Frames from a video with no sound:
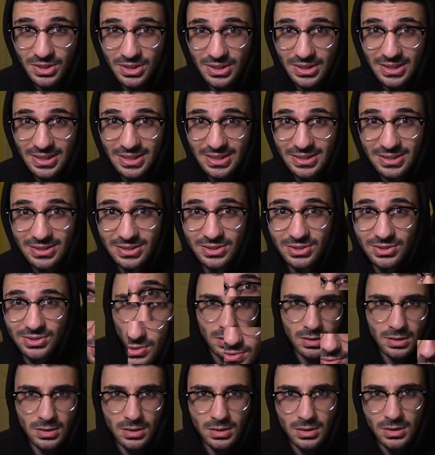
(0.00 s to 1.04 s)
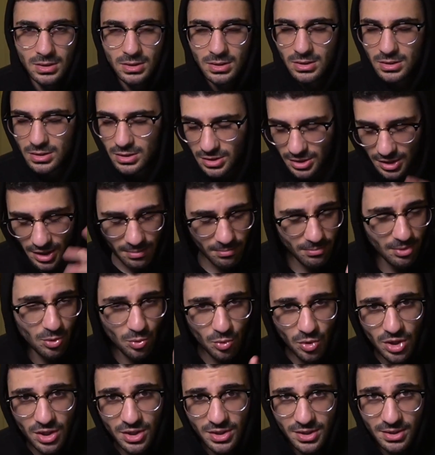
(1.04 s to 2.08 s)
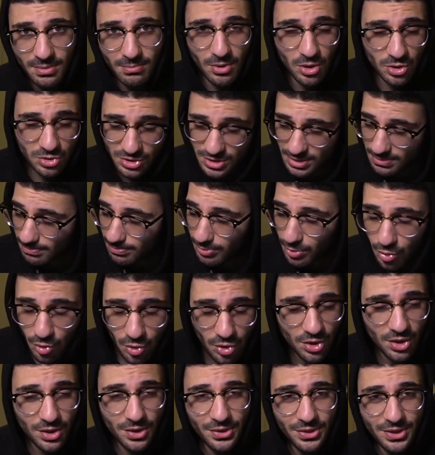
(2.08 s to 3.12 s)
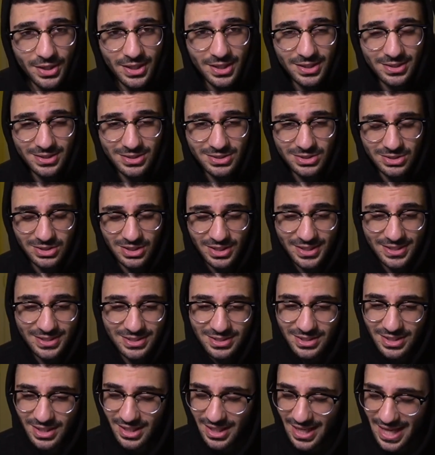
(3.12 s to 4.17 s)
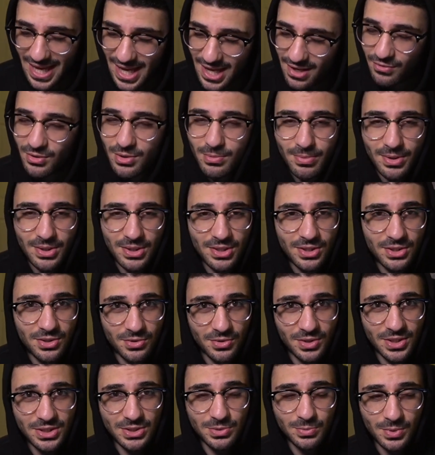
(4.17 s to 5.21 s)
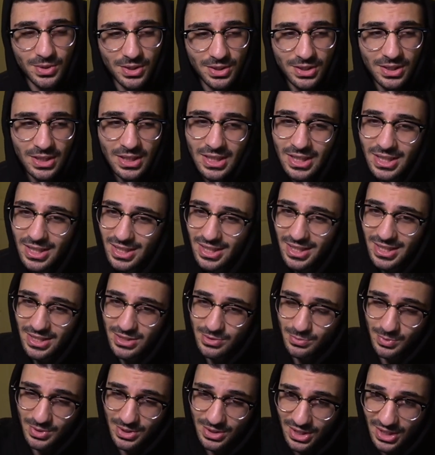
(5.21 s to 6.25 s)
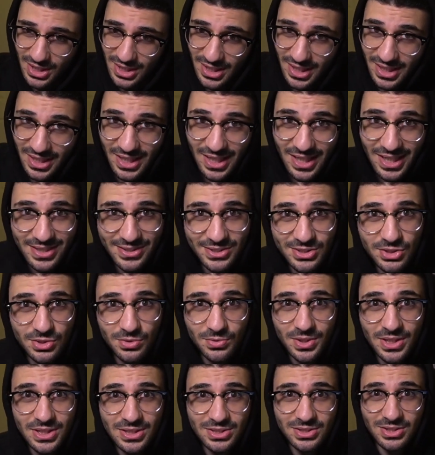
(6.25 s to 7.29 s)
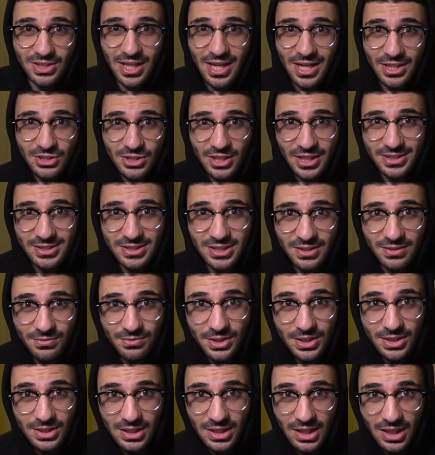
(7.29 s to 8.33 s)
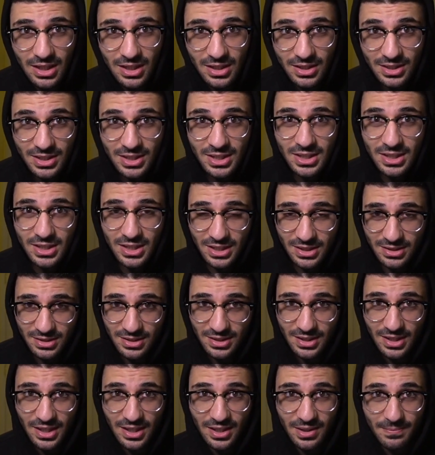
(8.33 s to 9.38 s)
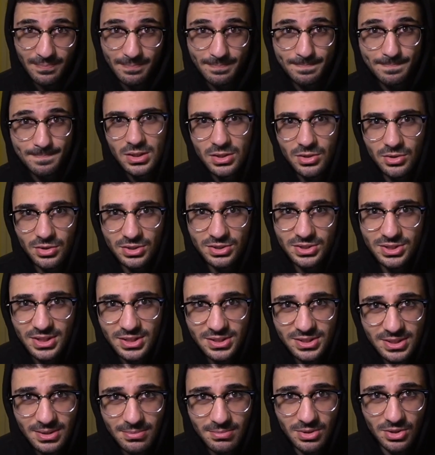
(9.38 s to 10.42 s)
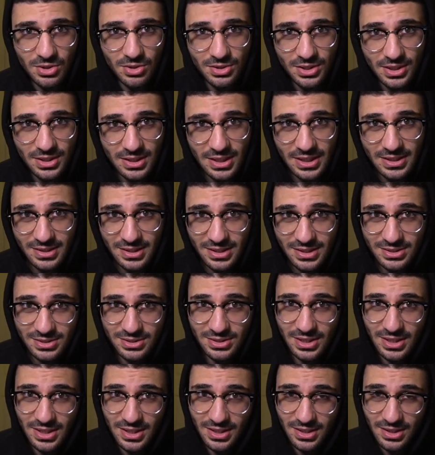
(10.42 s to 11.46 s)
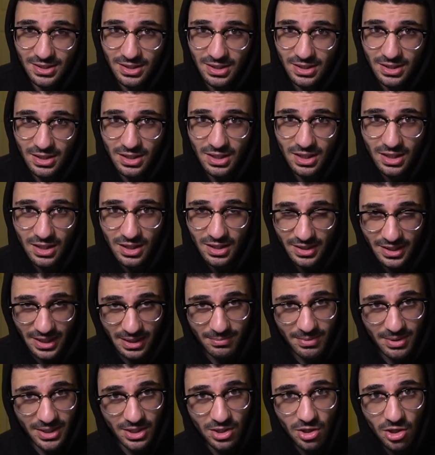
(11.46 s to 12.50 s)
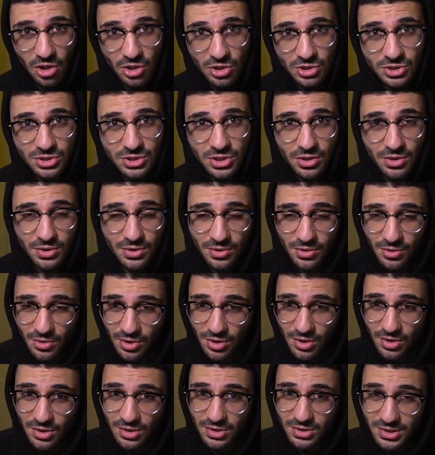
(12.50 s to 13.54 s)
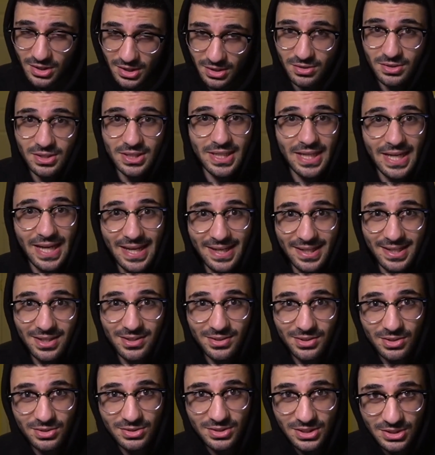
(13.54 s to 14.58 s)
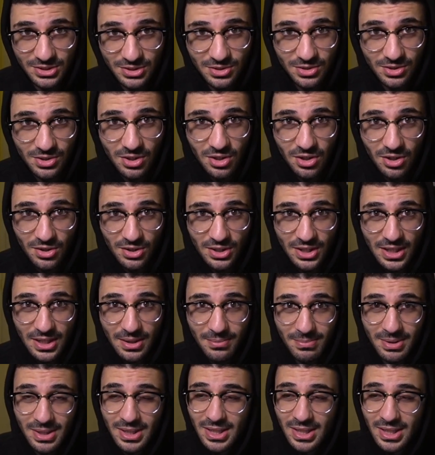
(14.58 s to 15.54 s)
needs. Number 1, the most important thing on this list that everybody agrees with is we need a history/activity log in the game. You can see a similar thing like this in a game like Hearthstone or literally any other digital card game.